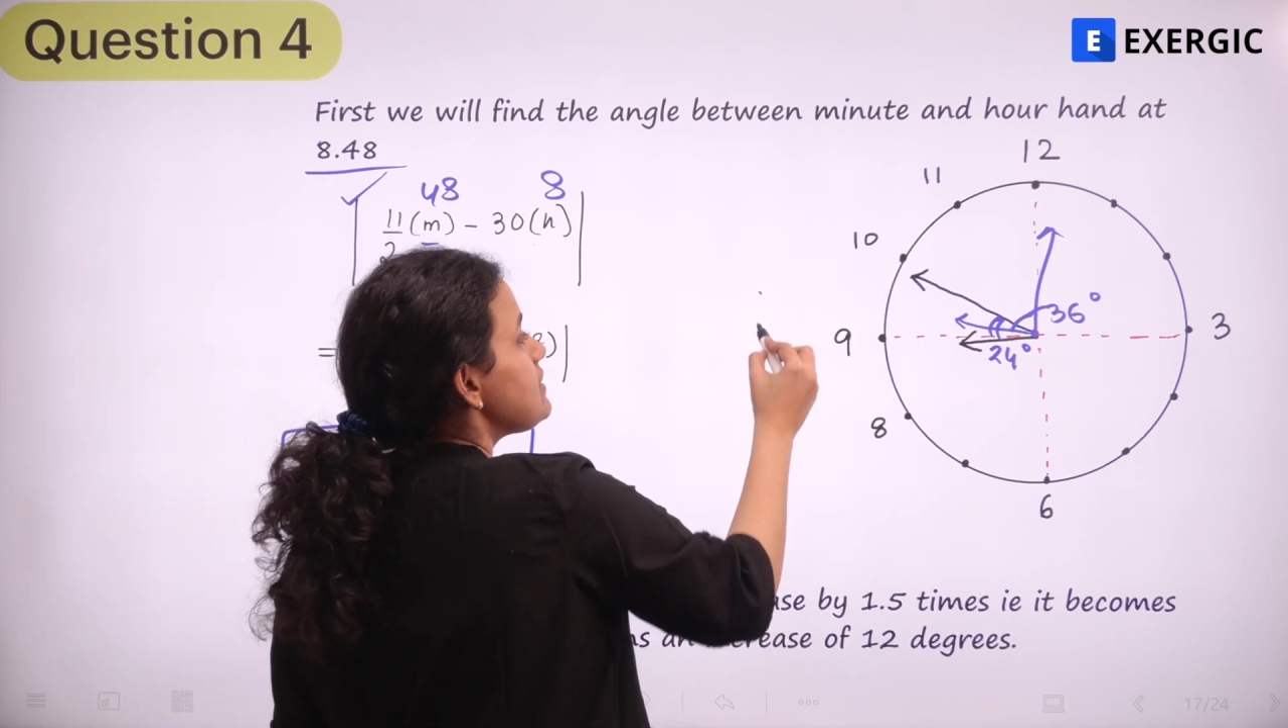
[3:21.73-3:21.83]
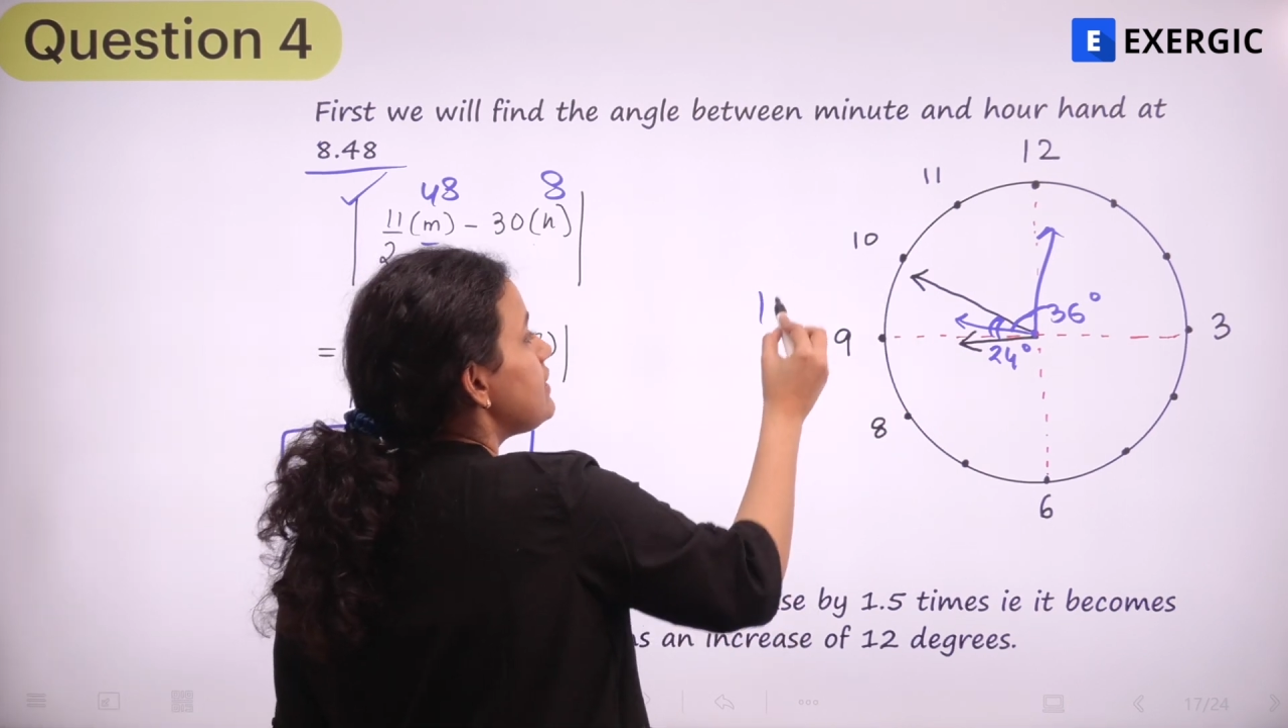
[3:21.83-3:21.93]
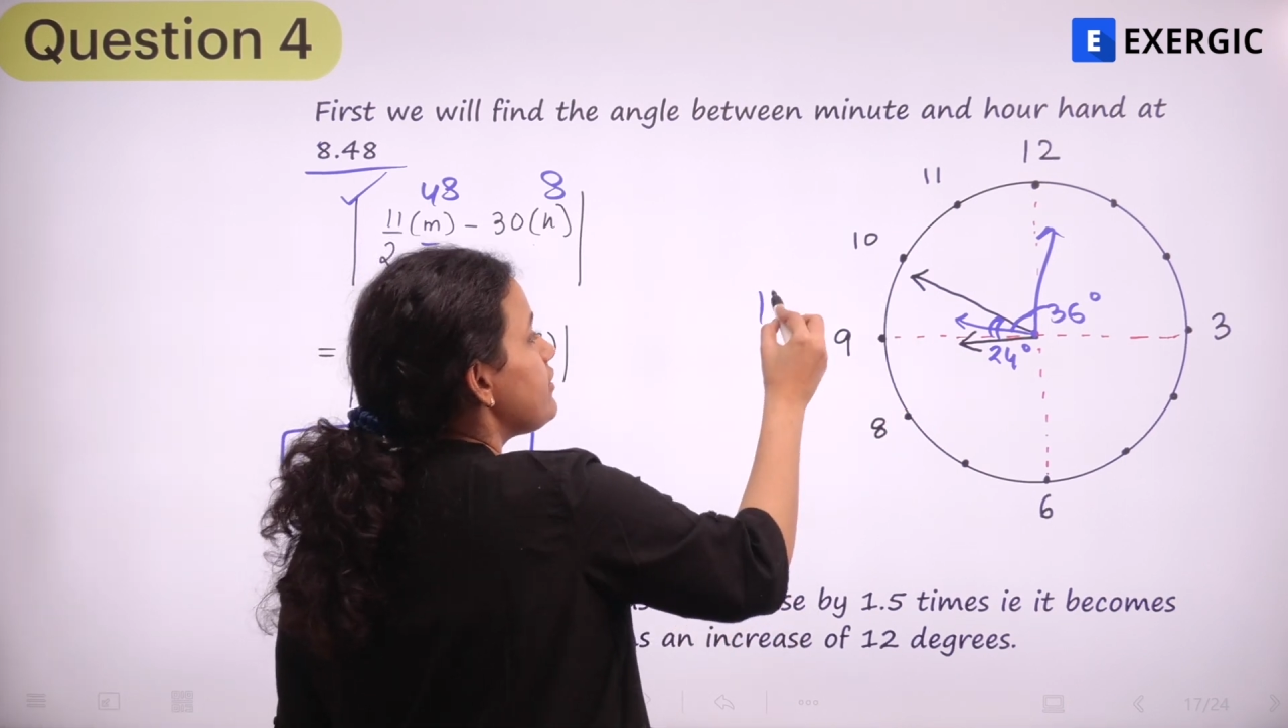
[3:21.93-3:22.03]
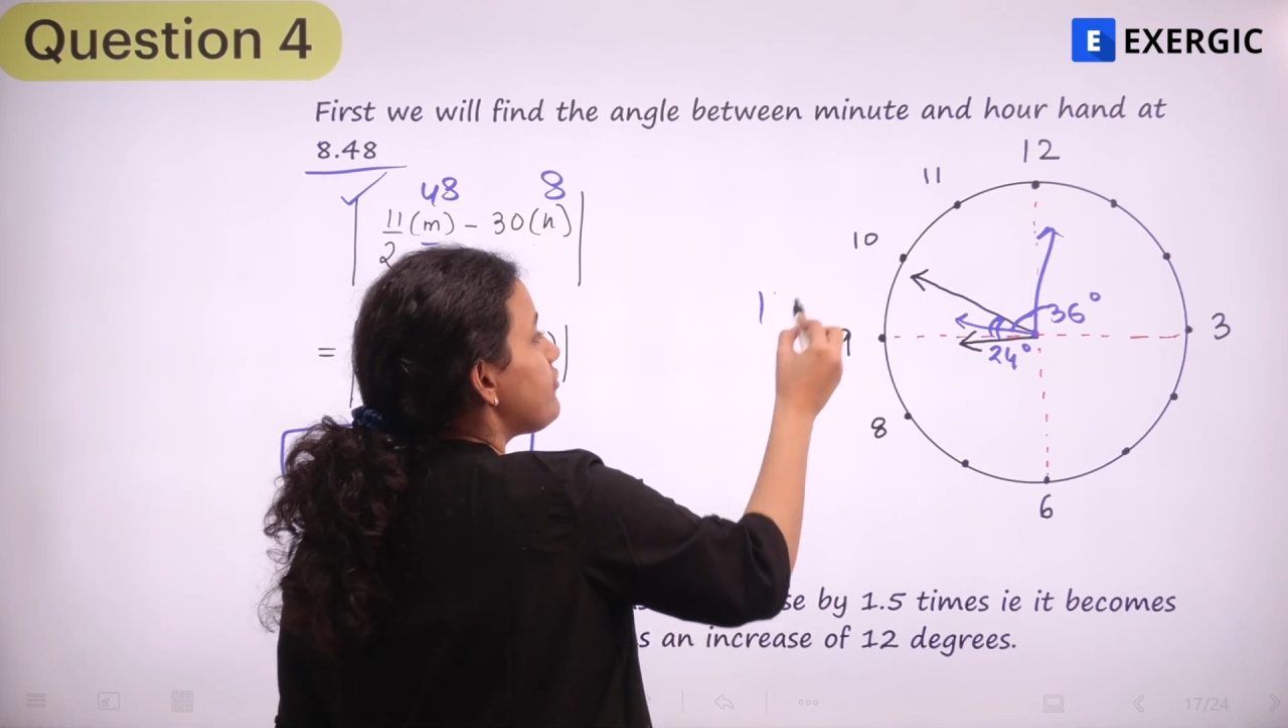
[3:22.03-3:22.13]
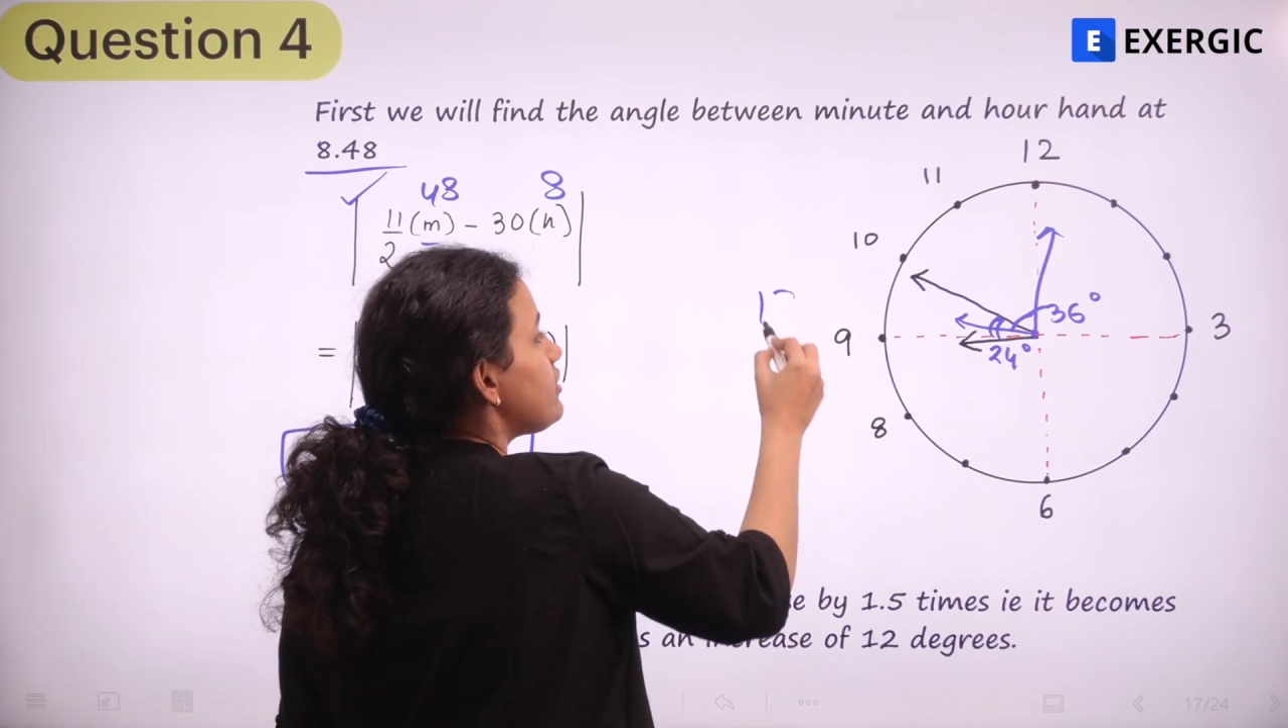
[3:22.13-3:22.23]

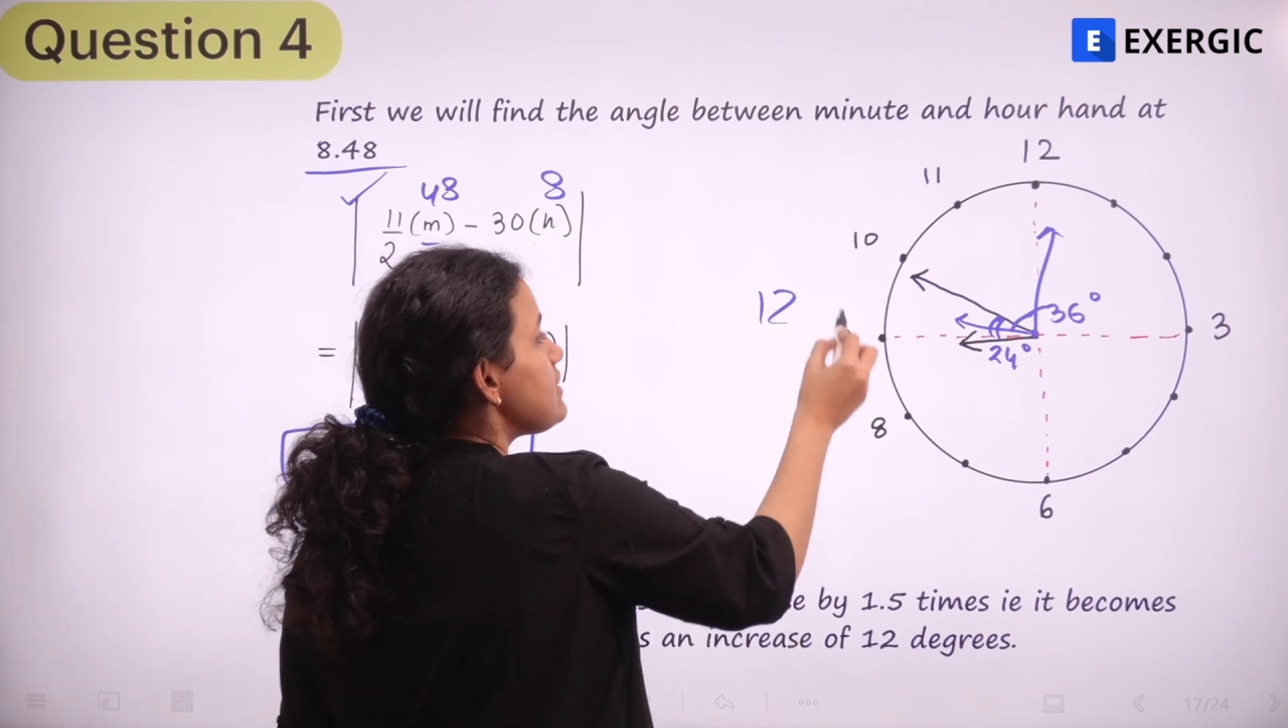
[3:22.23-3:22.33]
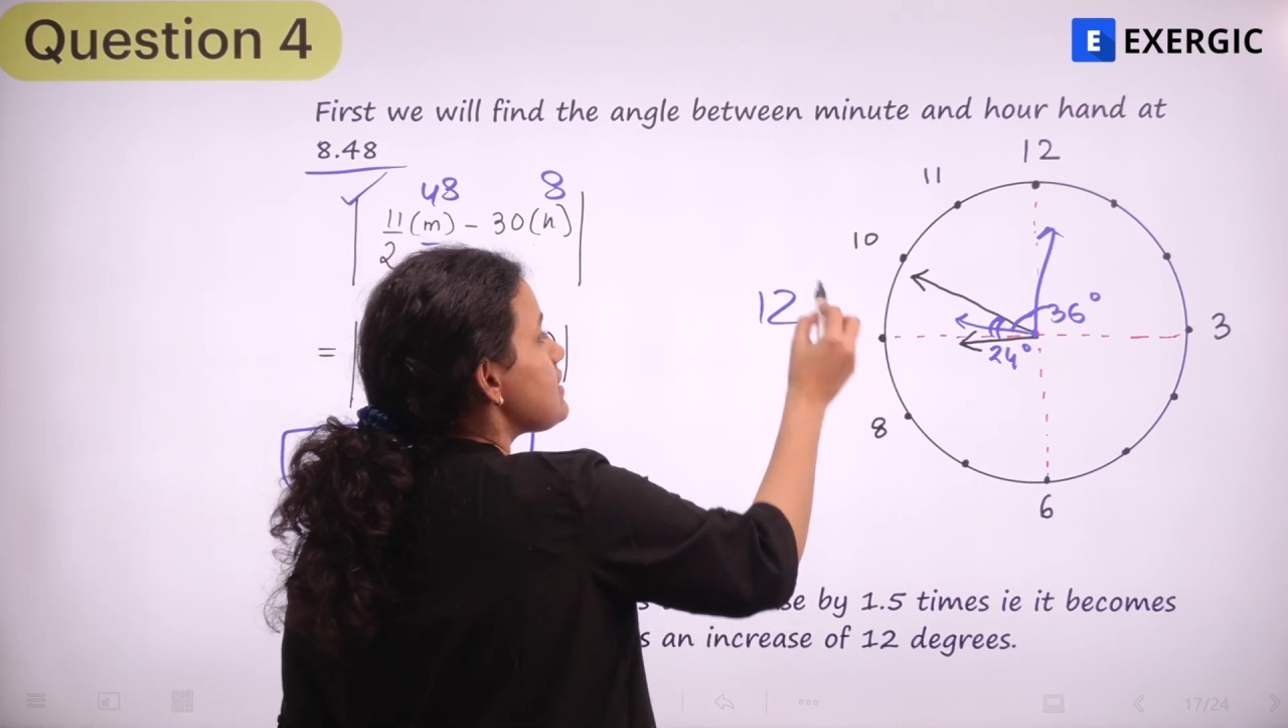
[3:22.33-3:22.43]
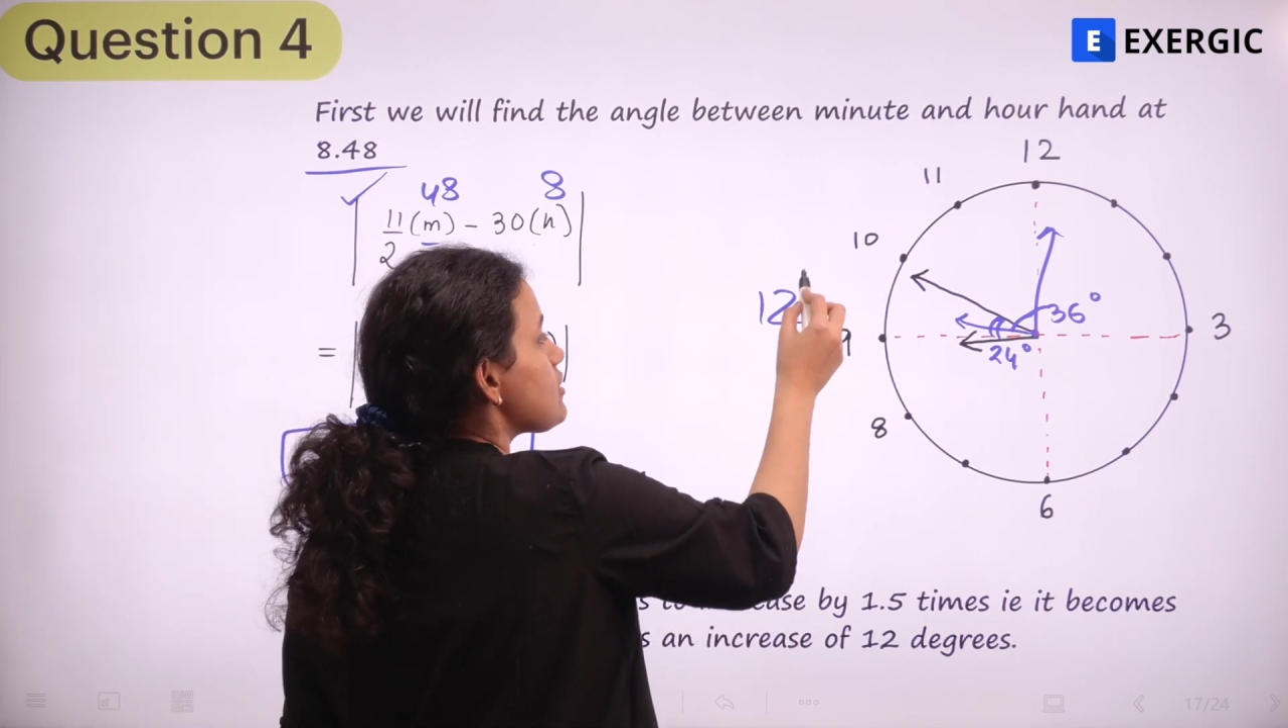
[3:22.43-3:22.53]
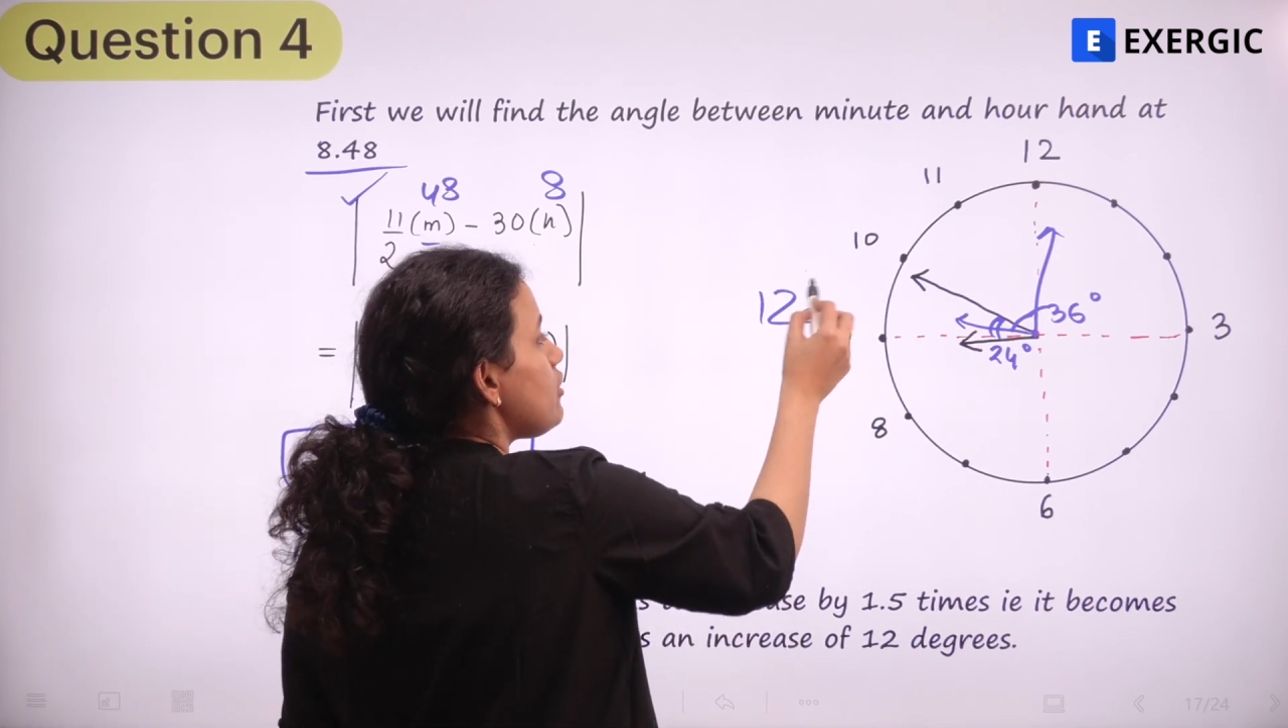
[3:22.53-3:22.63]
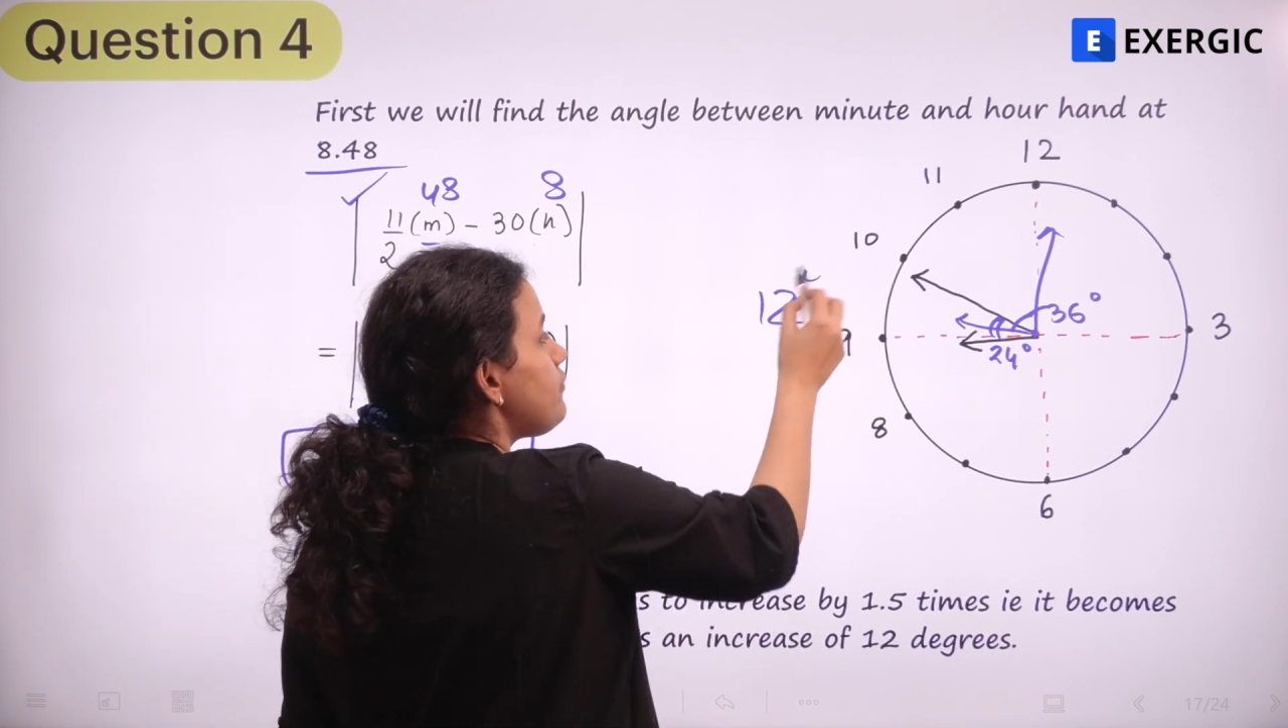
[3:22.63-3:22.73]
the difference
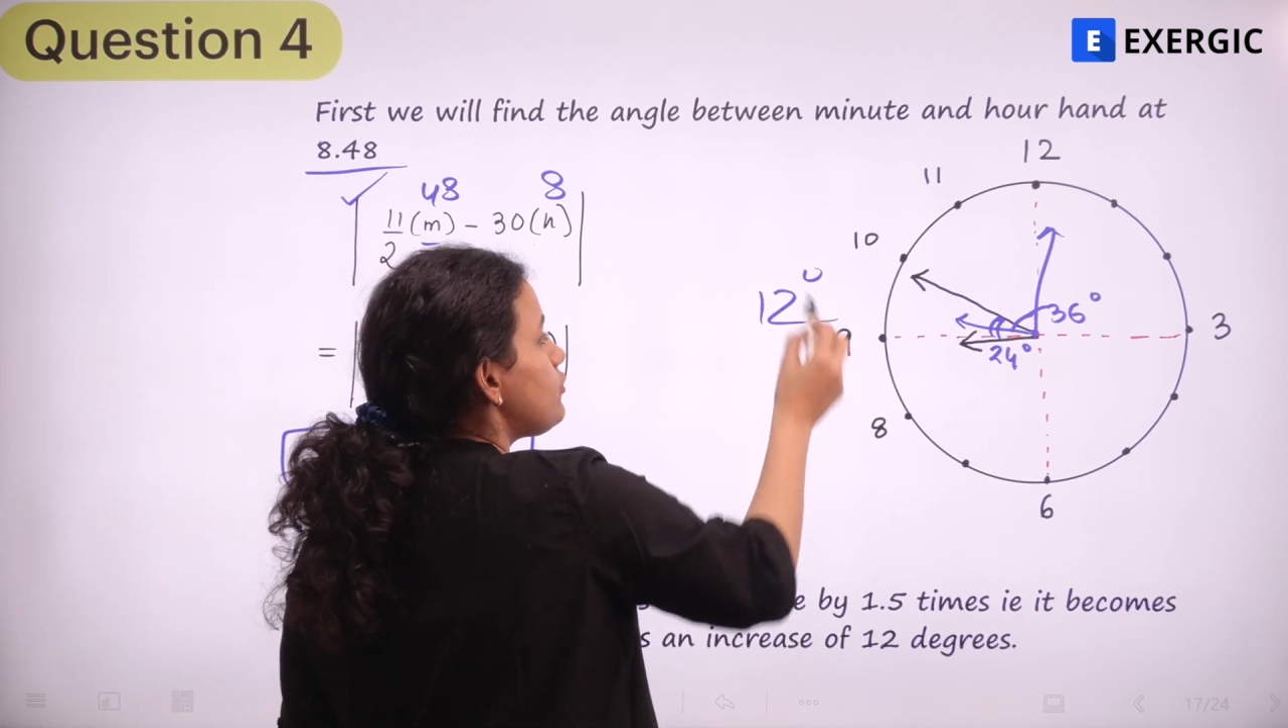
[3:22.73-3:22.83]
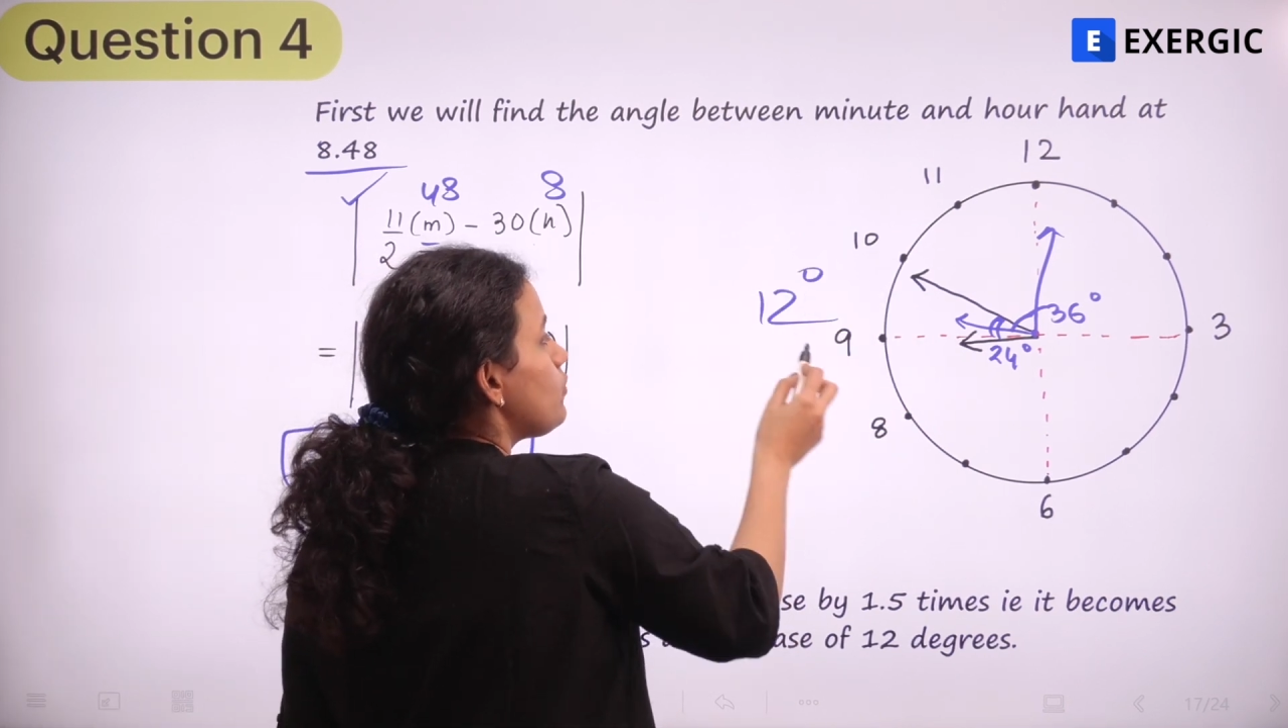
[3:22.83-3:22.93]
is of